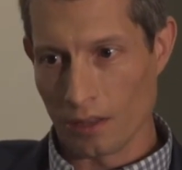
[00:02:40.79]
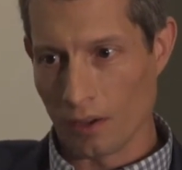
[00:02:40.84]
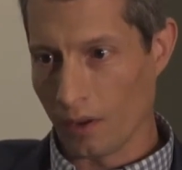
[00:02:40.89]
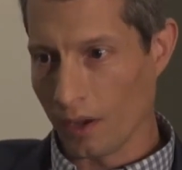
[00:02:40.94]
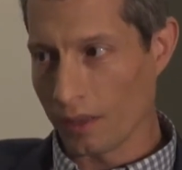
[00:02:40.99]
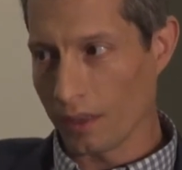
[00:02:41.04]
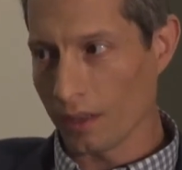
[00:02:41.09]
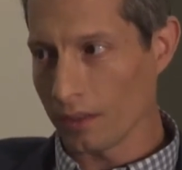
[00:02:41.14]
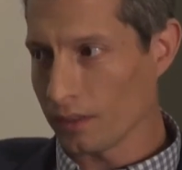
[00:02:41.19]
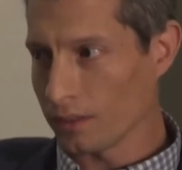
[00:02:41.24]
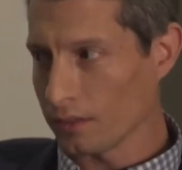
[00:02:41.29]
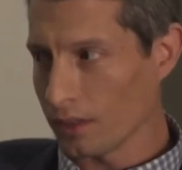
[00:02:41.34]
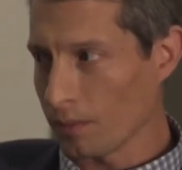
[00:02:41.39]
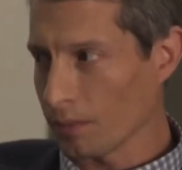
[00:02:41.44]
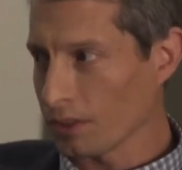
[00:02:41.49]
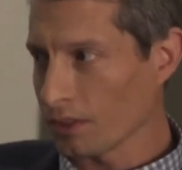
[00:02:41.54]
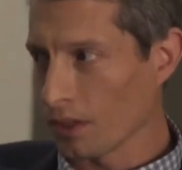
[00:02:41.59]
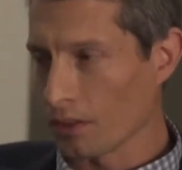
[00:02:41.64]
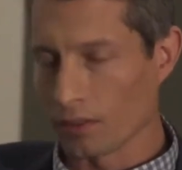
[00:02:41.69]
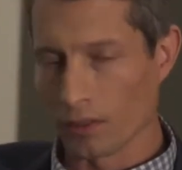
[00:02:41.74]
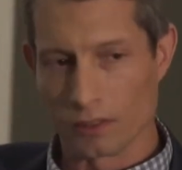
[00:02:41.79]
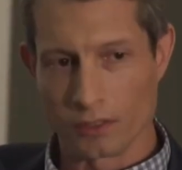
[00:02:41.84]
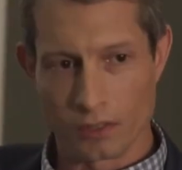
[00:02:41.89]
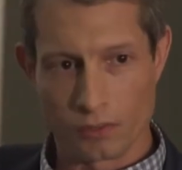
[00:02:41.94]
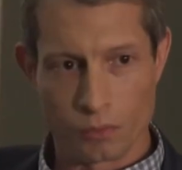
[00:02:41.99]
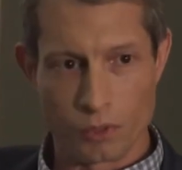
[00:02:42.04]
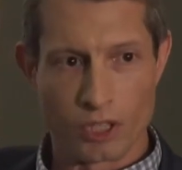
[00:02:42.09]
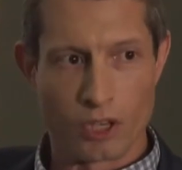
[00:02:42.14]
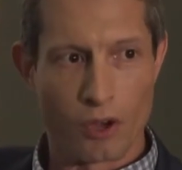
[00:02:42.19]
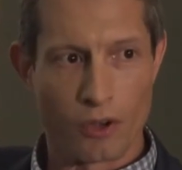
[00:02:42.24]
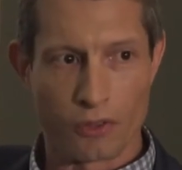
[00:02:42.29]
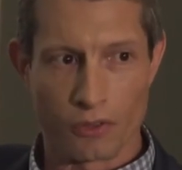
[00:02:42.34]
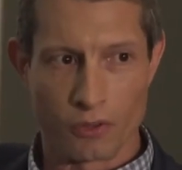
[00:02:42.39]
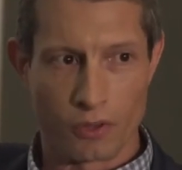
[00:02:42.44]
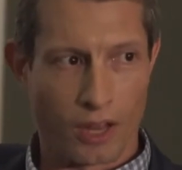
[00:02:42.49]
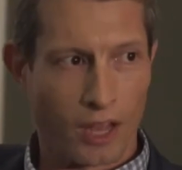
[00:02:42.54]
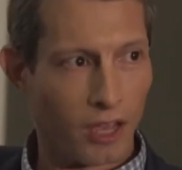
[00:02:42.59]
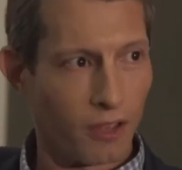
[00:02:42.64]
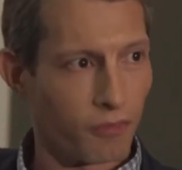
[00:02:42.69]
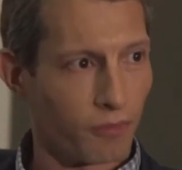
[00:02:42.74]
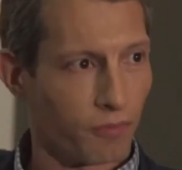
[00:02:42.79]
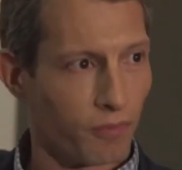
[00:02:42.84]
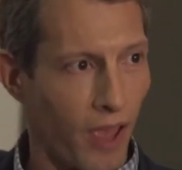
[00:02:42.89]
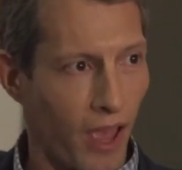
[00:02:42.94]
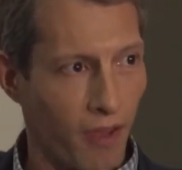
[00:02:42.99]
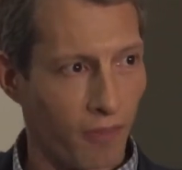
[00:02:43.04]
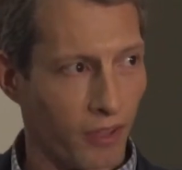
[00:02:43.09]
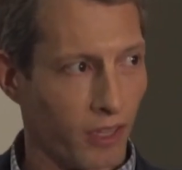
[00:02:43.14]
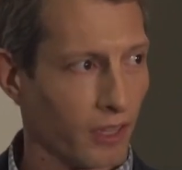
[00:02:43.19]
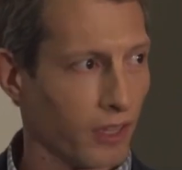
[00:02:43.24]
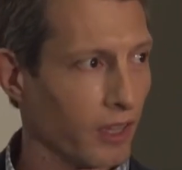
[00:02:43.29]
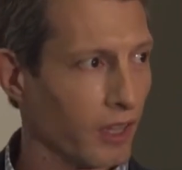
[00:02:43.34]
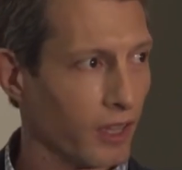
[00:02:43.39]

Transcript: think to some extent we go through life having